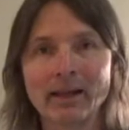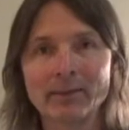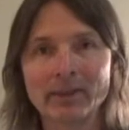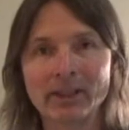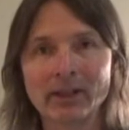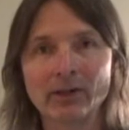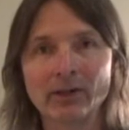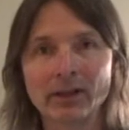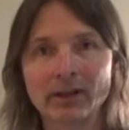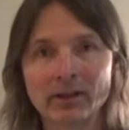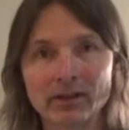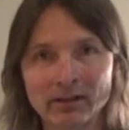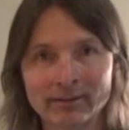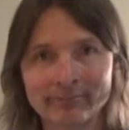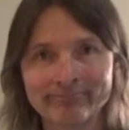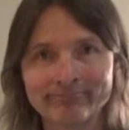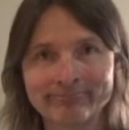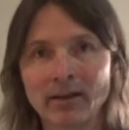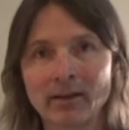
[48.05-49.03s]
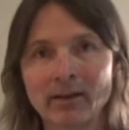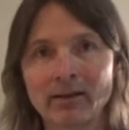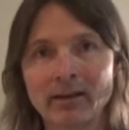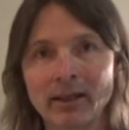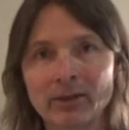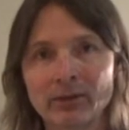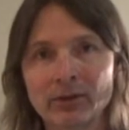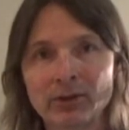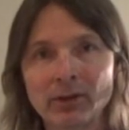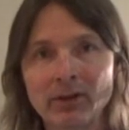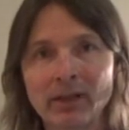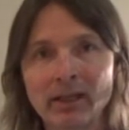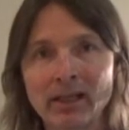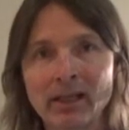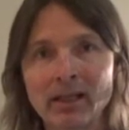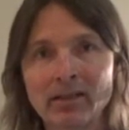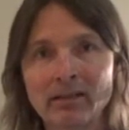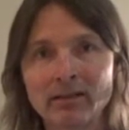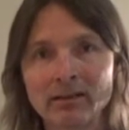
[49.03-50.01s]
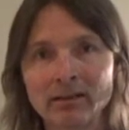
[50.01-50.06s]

Dino English. Thanks for tuning in.